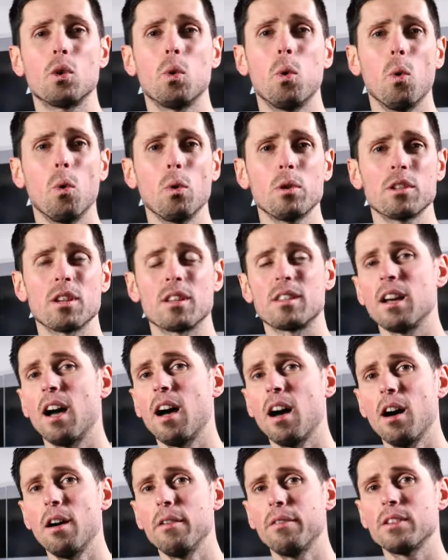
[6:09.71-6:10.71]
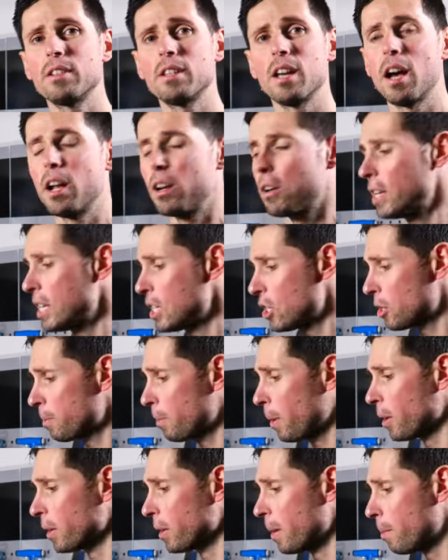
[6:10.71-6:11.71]
quarter to half a turn on each
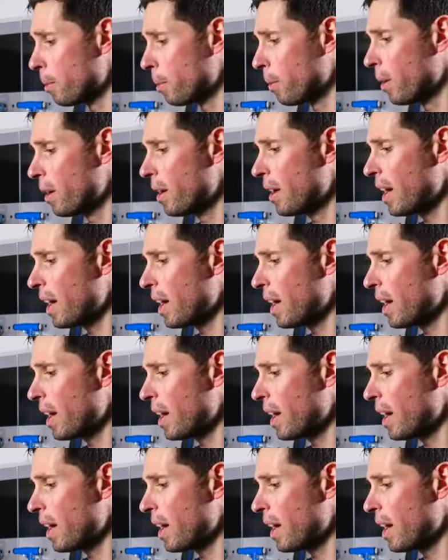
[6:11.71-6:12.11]
spoke nipple